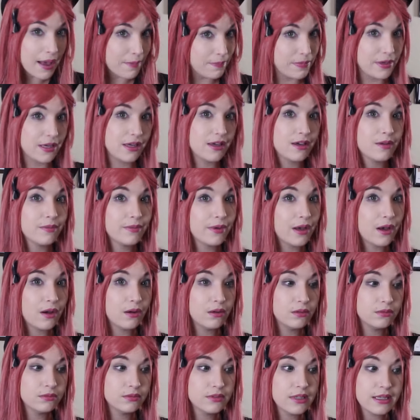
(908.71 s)
happy
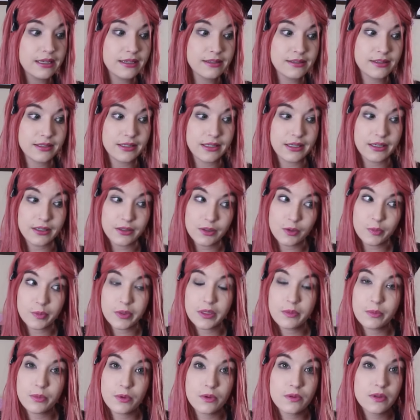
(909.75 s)
about like seeing new
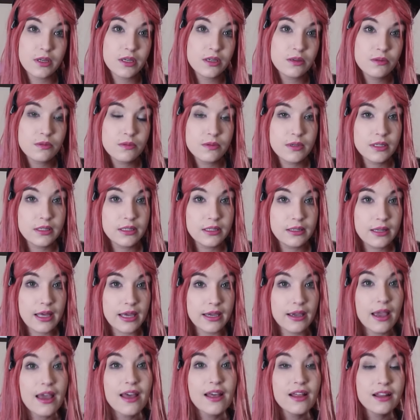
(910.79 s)
people that you really
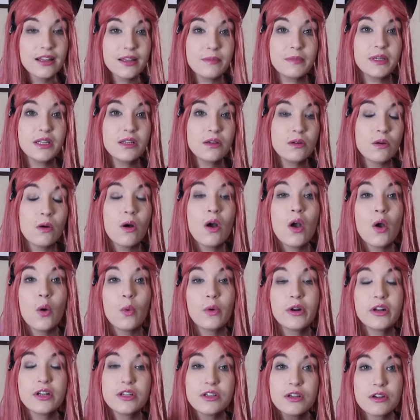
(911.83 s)
like? Let me know.
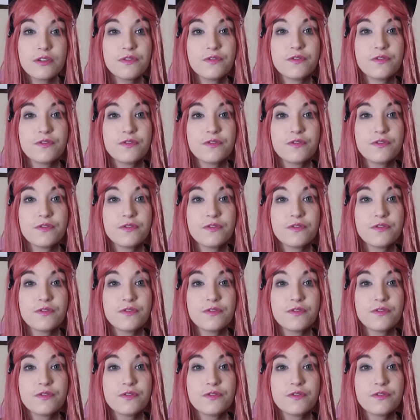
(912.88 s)
What are your